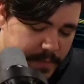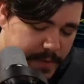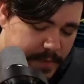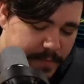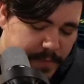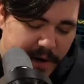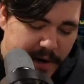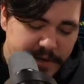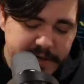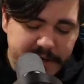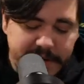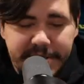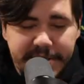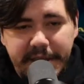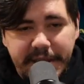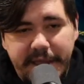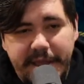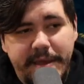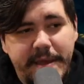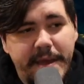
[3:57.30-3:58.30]
Parsley
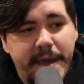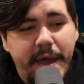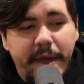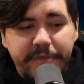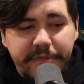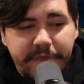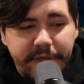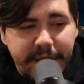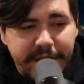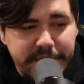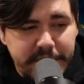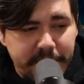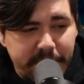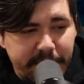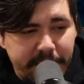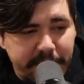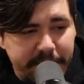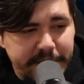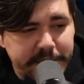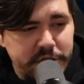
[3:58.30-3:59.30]
Tea. This
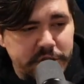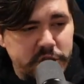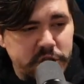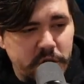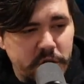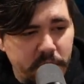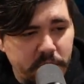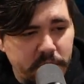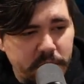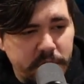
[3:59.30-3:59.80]
card is so